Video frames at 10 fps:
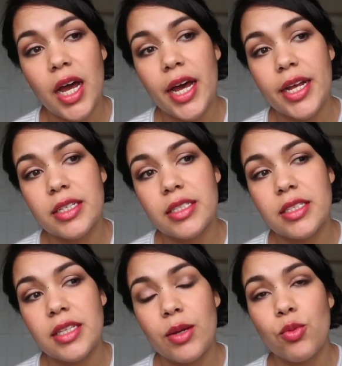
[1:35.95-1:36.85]
and
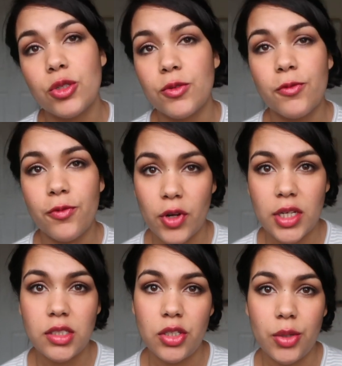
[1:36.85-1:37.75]
they wouldn't
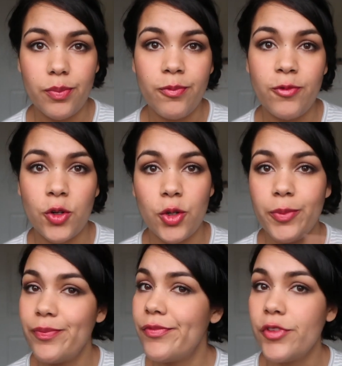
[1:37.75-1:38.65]
freeze them for